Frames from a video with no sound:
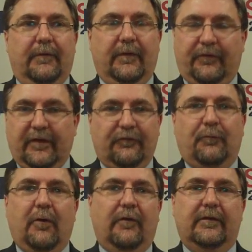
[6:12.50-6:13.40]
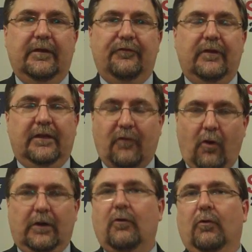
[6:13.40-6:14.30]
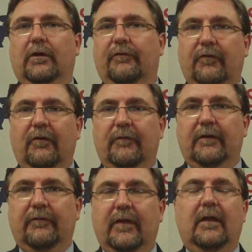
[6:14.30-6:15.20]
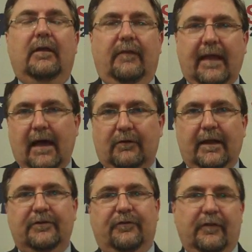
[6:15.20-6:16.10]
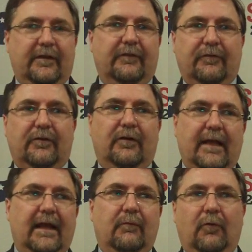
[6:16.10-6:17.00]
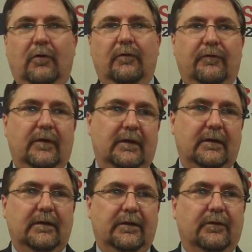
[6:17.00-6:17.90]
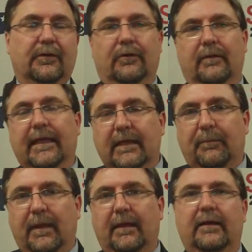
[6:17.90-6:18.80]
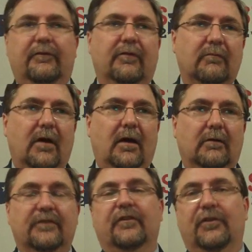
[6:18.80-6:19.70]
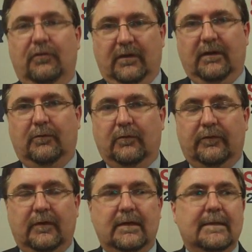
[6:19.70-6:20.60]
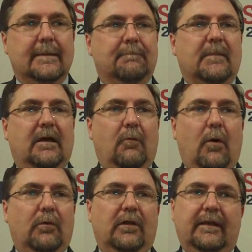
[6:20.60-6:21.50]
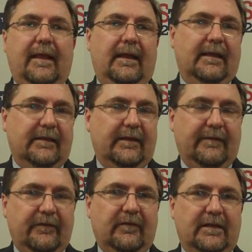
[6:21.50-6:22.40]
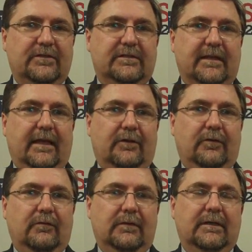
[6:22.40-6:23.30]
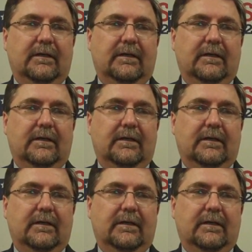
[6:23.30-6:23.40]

The central part of the district is hardcore conservatives. The outer edges of the district are kind of more of your independents, your moderates, your liberals. What we're looking at in this election cycle,